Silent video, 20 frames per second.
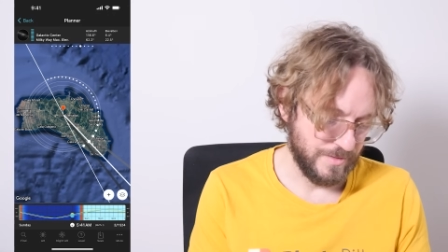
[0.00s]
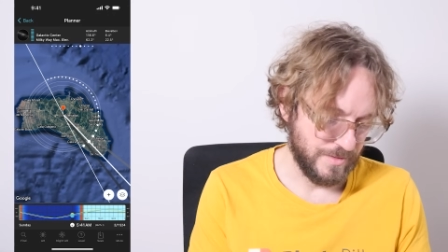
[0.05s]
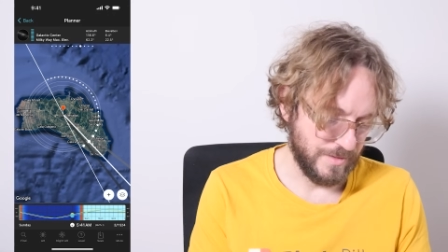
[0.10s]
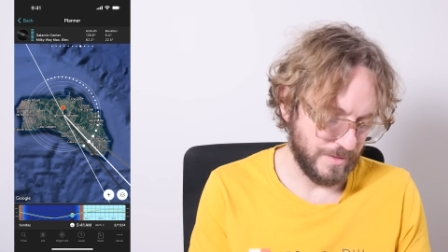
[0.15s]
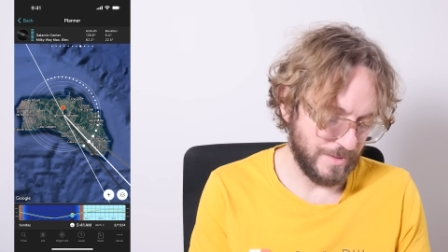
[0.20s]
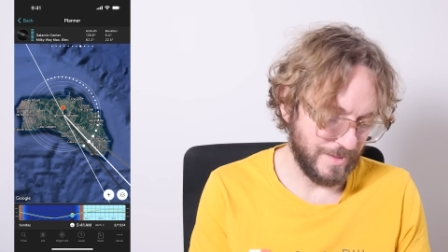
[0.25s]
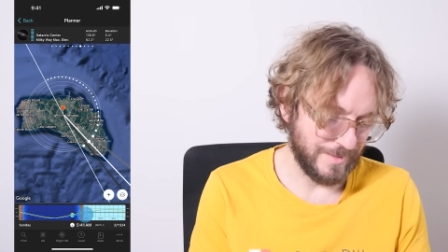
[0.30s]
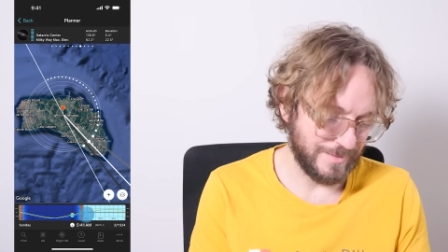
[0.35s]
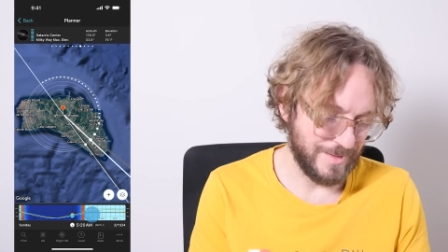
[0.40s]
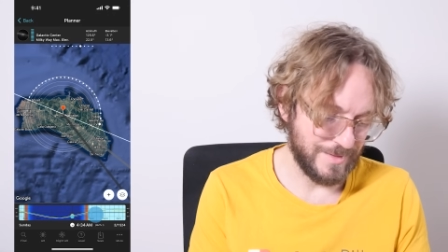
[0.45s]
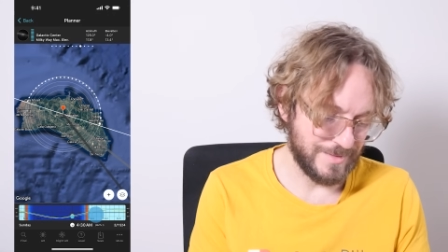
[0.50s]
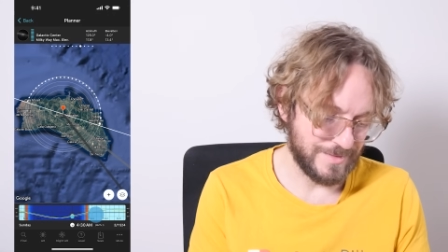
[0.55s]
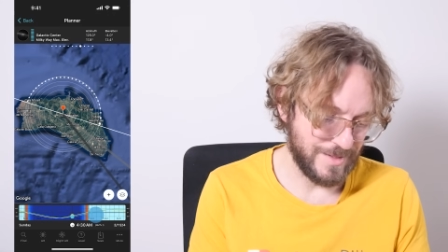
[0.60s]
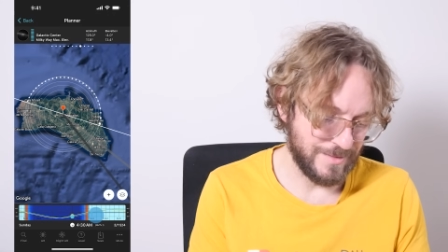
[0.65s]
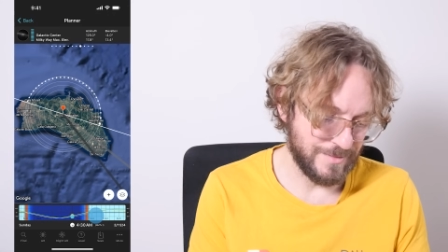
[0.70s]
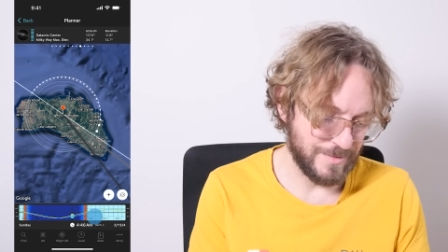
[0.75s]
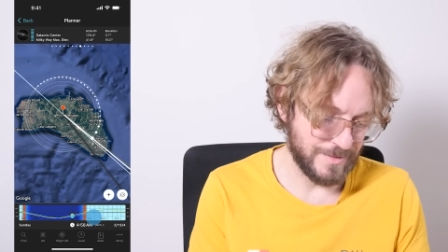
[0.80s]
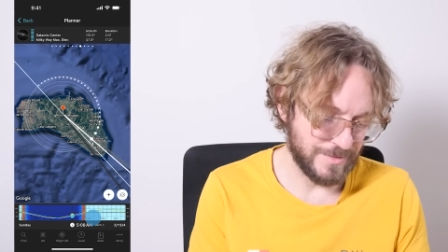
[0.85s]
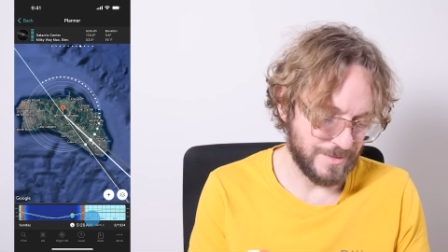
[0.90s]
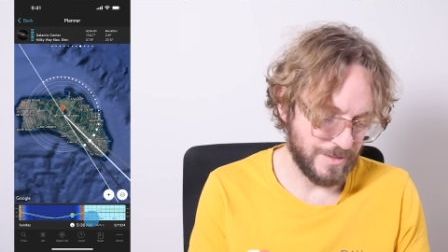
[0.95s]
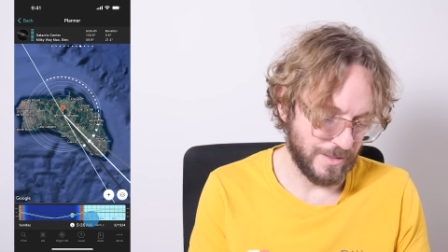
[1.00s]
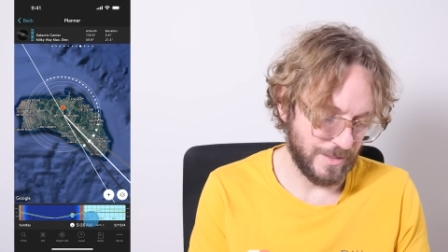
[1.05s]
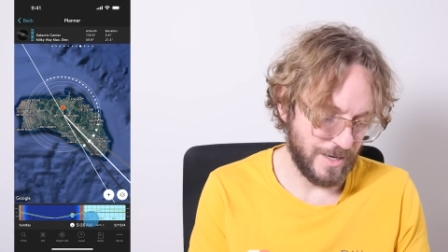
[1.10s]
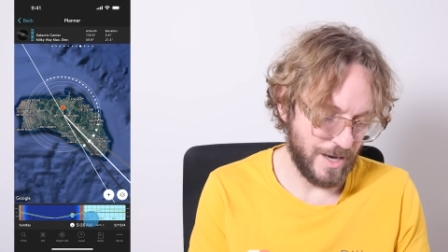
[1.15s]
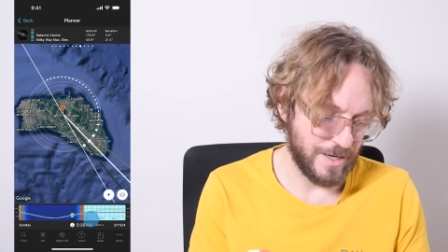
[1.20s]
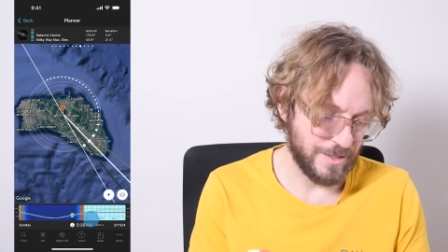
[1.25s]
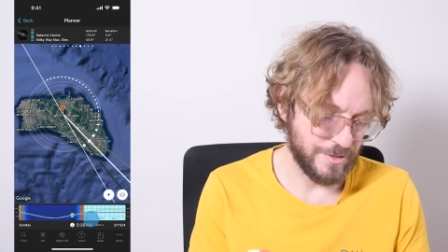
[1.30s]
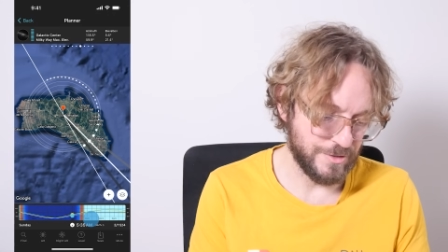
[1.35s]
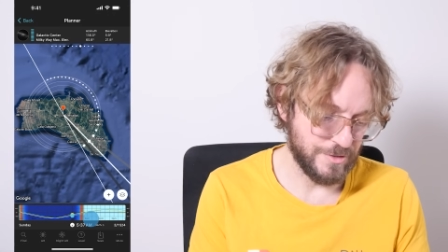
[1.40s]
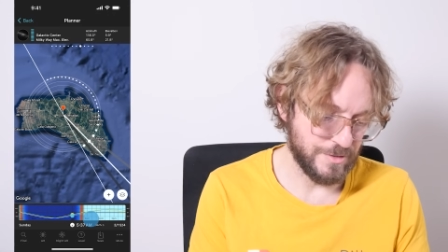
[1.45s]
The Galactic Center is the
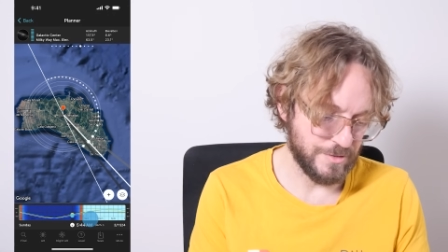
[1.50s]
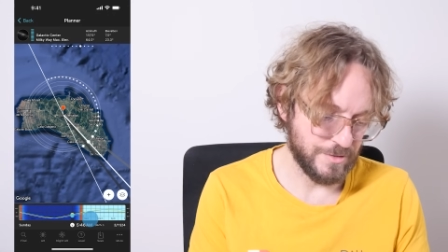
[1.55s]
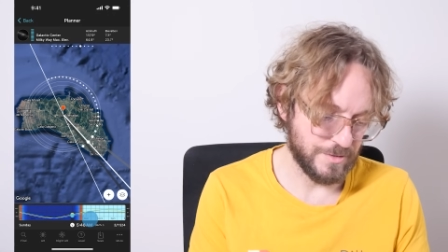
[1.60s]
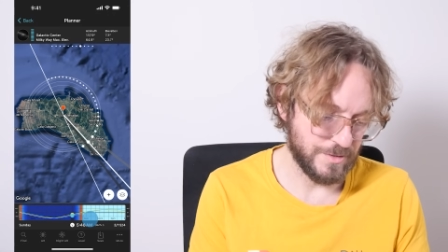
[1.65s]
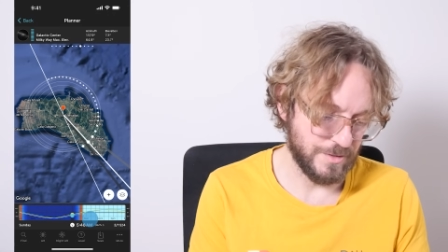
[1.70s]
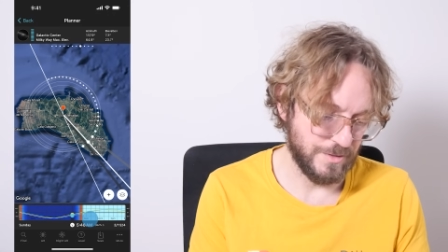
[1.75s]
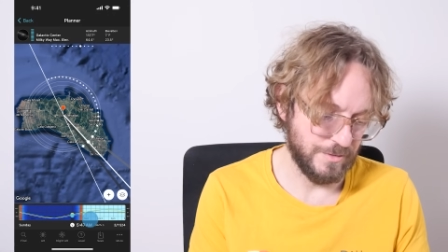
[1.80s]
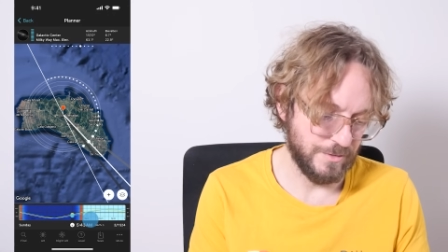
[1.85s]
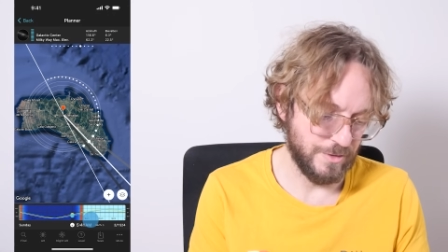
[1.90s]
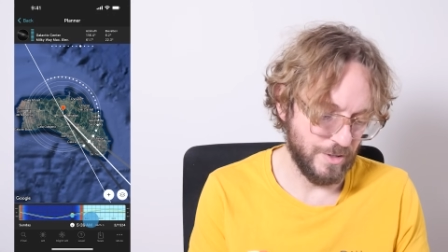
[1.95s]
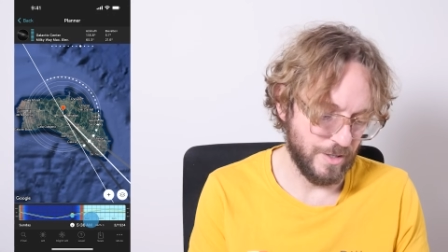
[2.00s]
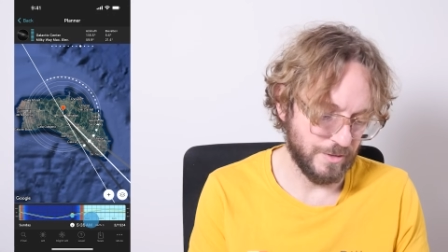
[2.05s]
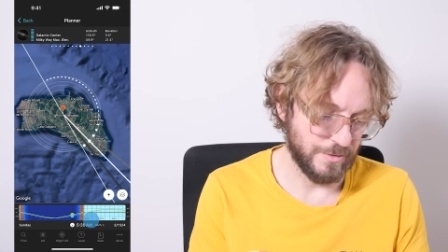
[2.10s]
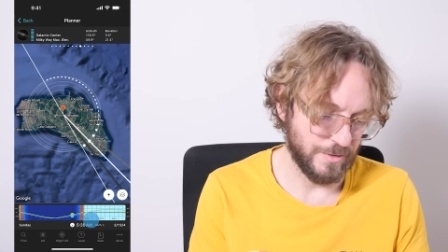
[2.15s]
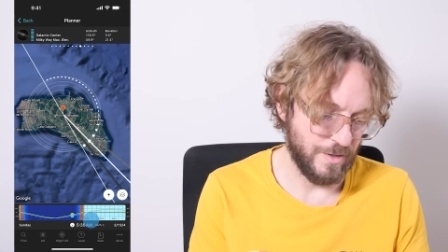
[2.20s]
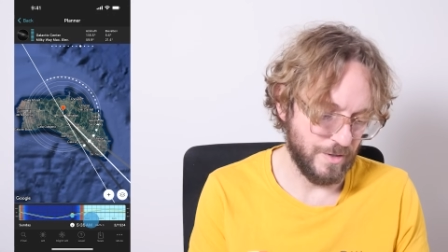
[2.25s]
largest dot